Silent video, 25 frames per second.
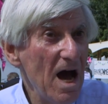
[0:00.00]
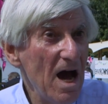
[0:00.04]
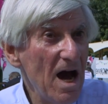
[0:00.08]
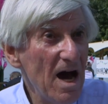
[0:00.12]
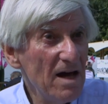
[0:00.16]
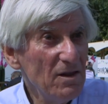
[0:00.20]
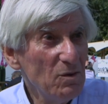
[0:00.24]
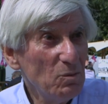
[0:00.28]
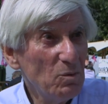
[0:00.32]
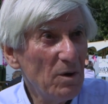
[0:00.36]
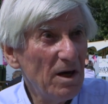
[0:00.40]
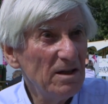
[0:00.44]

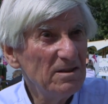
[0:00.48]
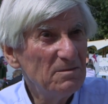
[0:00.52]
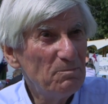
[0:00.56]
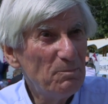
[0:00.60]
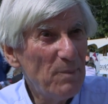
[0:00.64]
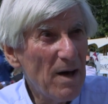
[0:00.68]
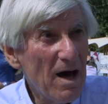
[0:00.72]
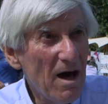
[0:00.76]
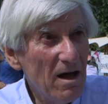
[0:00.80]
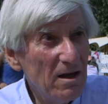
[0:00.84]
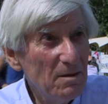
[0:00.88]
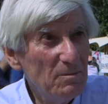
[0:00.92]
Otherwise,
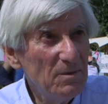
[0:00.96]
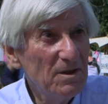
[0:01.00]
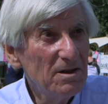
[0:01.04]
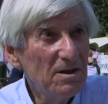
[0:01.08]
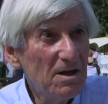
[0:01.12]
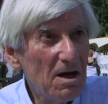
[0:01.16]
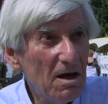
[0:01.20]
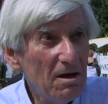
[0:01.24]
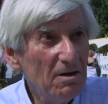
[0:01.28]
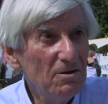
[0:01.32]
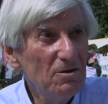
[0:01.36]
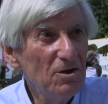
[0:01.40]

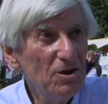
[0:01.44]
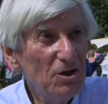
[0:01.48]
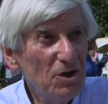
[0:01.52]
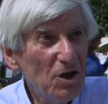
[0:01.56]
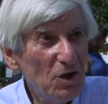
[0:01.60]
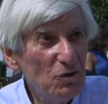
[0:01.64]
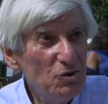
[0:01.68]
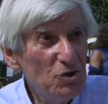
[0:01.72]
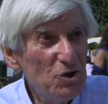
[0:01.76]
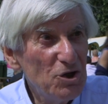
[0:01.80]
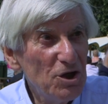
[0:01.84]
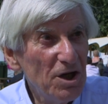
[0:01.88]
Parliament can't
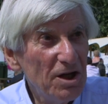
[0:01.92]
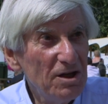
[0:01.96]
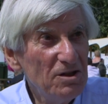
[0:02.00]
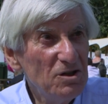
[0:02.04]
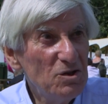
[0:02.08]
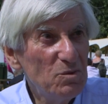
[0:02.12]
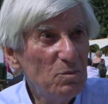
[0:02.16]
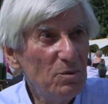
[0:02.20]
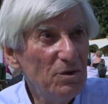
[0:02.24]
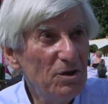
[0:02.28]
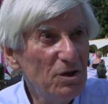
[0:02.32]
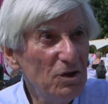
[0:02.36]

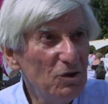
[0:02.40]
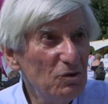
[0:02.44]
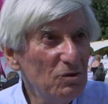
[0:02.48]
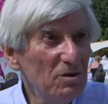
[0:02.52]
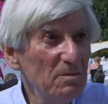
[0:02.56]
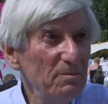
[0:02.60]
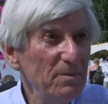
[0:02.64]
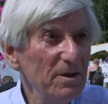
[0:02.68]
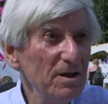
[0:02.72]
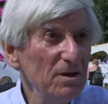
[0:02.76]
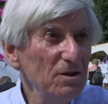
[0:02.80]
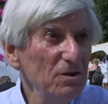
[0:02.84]
negotiate with the
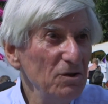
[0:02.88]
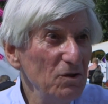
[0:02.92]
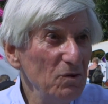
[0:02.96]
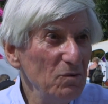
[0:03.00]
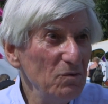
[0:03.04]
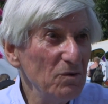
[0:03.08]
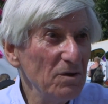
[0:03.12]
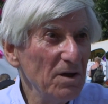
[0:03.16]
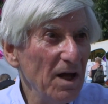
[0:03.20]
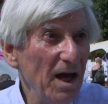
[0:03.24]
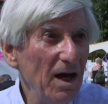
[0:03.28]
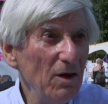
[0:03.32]
European
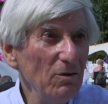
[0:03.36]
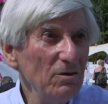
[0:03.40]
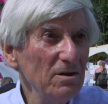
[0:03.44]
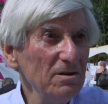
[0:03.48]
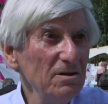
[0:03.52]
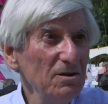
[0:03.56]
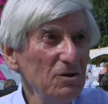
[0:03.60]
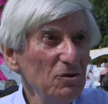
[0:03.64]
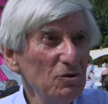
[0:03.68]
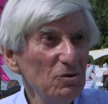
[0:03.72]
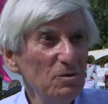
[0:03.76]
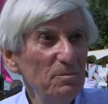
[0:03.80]
Union. How
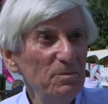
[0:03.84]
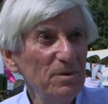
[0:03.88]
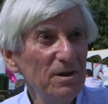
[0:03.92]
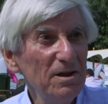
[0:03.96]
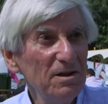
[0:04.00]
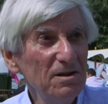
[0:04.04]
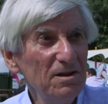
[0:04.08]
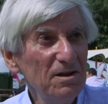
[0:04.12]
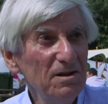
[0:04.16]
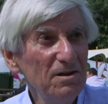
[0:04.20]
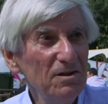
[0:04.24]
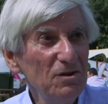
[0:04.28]
can the
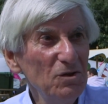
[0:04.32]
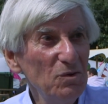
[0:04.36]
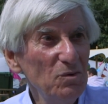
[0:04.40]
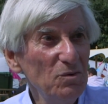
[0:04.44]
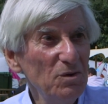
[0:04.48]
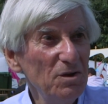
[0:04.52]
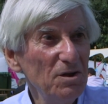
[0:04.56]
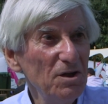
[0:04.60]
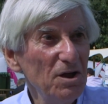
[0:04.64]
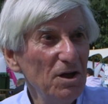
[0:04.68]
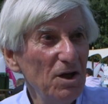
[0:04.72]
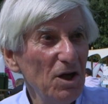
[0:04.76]
European
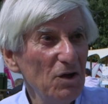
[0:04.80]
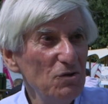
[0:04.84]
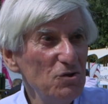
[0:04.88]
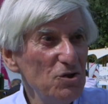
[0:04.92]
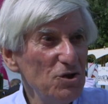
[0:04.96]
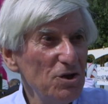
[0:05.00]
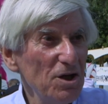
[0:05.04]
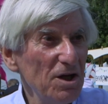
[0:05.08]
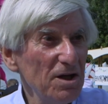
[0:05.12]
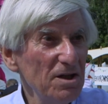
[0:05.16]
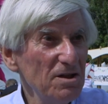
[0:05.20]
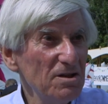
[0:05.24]
Union
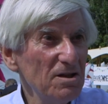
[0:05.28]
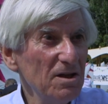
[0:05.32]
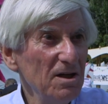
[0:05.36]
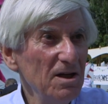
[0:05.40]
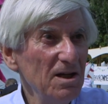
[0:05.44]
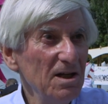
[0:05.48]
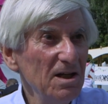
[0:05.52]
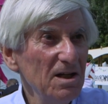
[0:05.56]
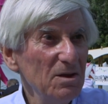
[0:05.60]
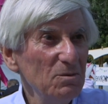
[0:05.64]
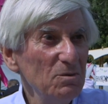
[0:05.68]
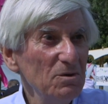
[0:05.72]
negotiate
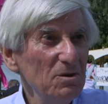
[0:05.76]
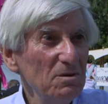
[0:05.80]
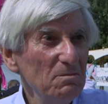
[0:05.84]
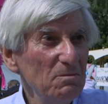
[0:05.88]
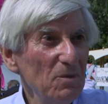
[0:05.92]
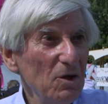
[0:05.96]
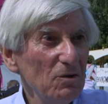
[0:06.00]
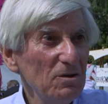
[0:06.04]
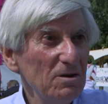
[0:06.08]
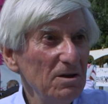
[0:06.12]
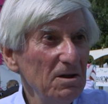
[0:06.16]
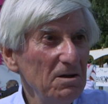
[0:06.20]
with a
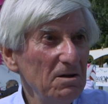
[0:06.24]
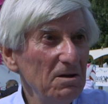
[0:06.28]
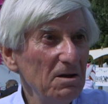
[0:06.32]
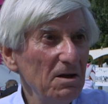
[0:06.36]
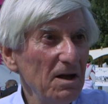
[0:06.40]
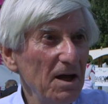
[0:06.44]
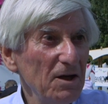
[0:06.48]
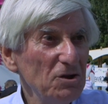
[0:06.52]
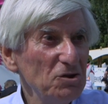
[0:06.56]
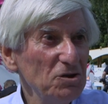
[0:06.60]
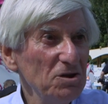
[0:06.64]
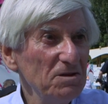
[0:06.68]
motley
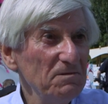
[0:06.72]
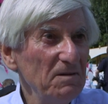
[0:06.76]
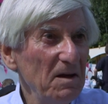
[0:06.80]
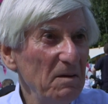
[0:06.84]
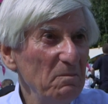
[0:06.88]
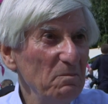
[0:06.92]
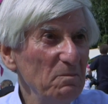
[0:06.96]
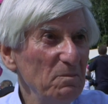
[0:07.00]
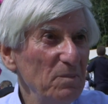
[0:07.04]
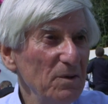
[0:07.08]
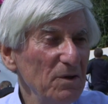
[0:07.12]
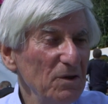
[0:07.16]
collection of
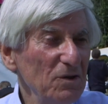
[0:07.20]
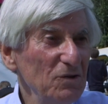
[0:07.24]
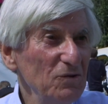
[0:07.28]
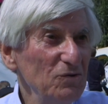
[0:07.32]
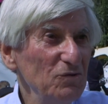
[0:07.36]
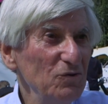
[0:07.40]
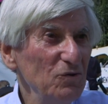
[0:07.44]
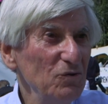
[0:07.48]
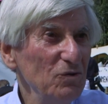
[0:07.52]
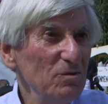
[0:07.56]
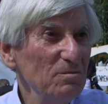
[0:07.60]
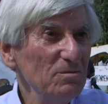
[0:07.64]

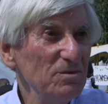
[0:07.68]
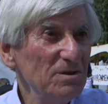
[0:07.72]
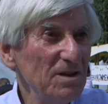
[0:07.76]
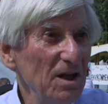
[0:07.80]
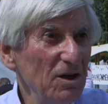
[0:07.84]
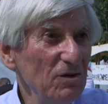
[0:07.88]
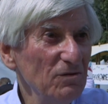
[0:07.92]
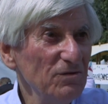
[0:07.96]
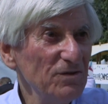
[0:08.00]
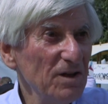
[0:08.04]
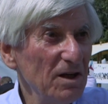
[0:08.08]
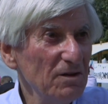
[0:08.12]
MPs who
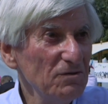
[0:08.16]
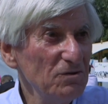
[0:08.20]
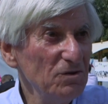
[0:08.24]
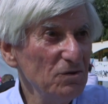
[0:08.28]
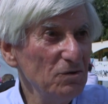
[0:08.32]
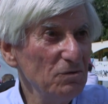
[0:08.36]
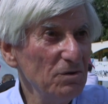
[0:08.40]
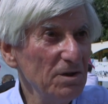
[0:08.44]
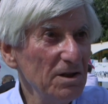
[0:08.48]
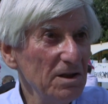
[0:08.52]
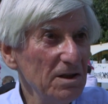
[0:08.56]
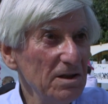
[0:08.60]
themselves aren't
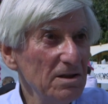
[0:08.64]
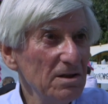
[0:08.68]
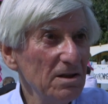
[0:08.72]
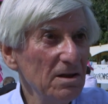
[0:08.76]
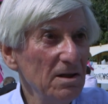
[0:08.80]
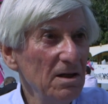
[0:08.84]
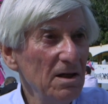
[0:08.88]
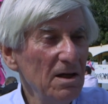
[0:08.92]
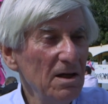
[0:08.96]
agreed?